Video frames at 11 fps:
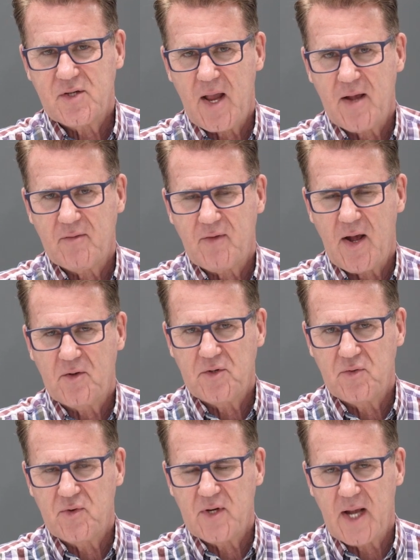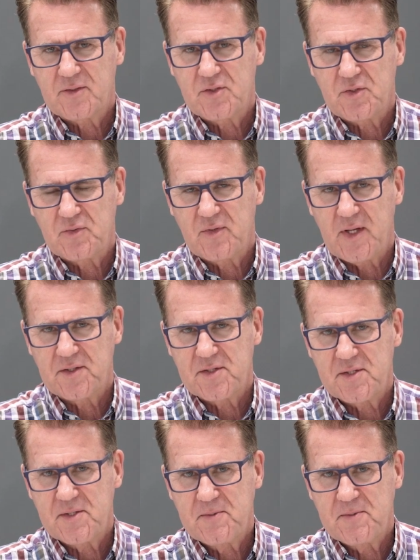life, how you react to things.